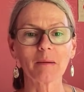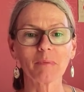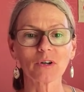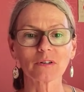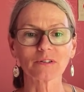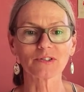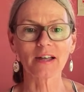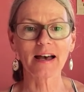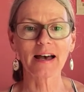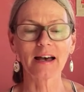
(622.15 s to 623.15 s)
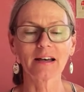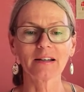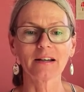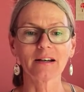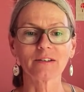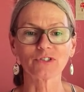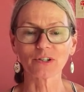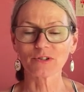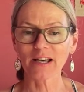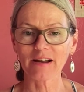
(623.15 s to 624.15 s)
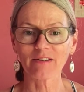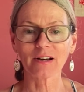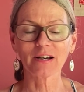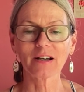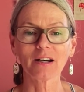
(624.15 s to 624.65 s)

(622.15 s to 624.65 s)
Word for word: bottles there of doTERRA